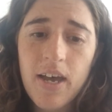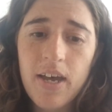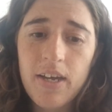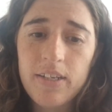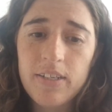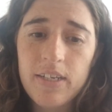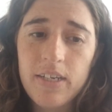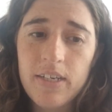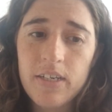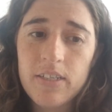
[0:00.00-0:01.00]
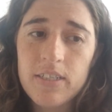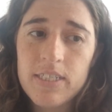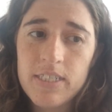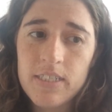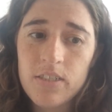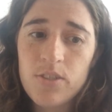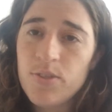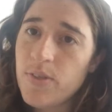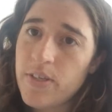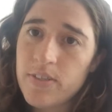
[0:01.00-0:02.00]
And since
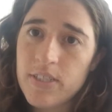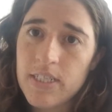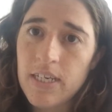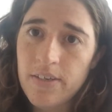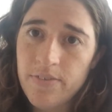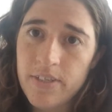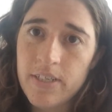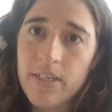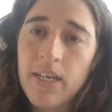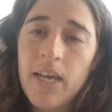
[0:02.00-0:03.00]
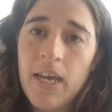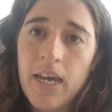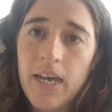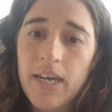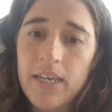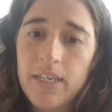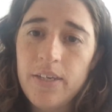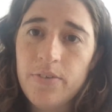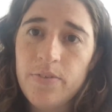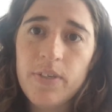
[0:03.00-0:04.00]
2011, I
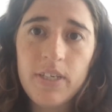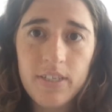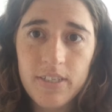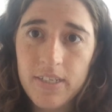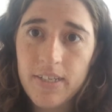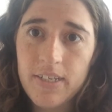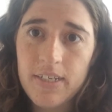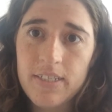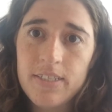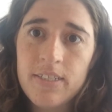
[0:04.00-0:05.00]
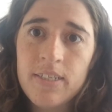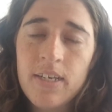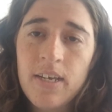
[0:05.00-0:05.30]
live in the Netherlands.